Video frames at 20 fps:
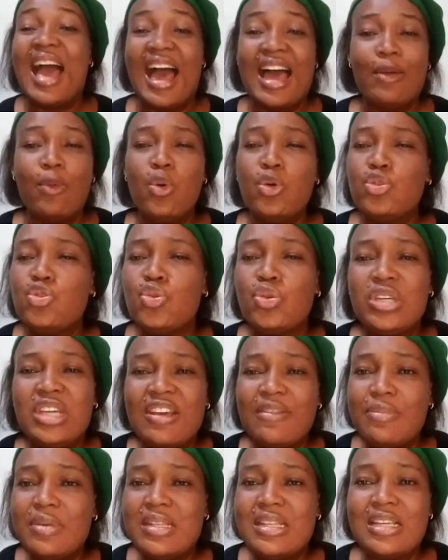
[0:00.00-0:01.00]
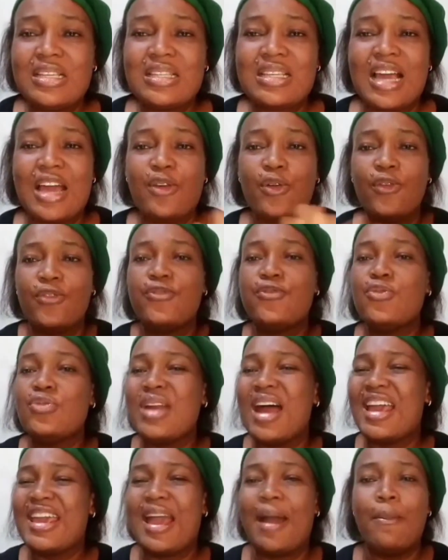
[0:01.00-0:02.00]
Once you give me this kind of food,
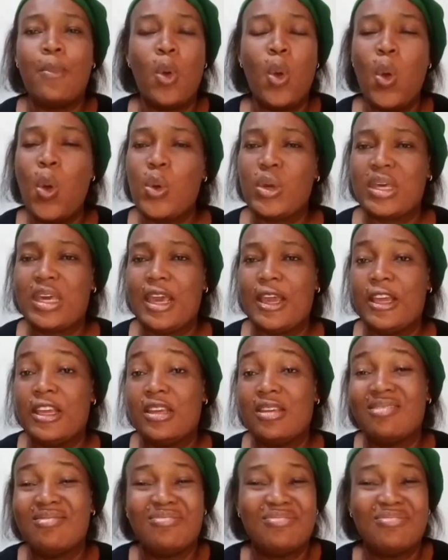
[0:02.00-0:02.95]
I am okay.